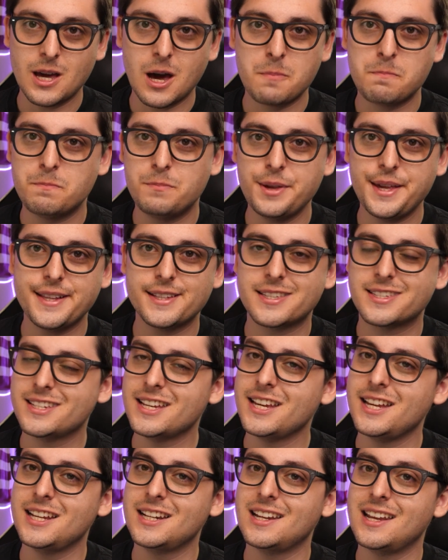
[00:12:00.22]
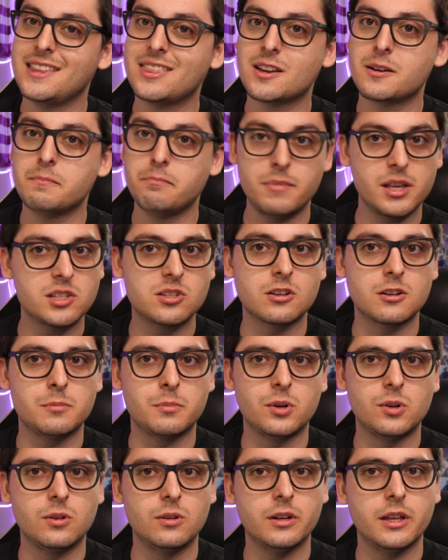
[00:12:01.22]
upbeat scene and they're
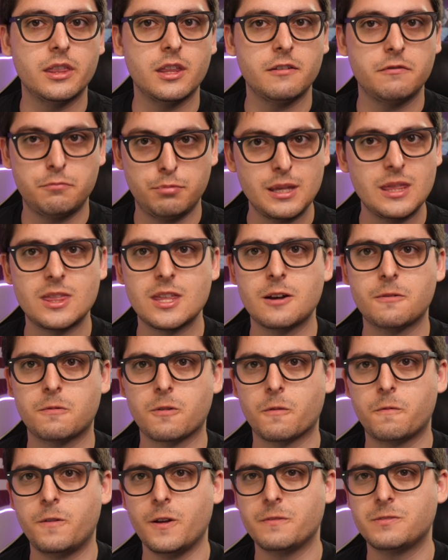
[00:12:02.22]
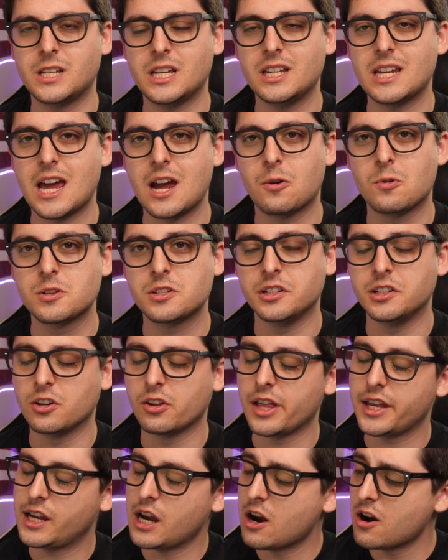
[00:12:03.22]
miserable and they've been there for 15 hours and
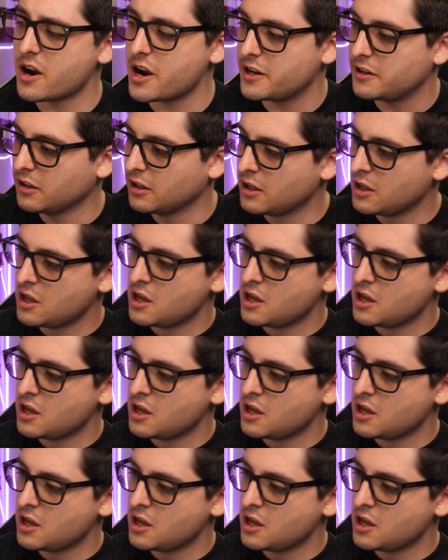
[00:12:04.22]
you're like, all right,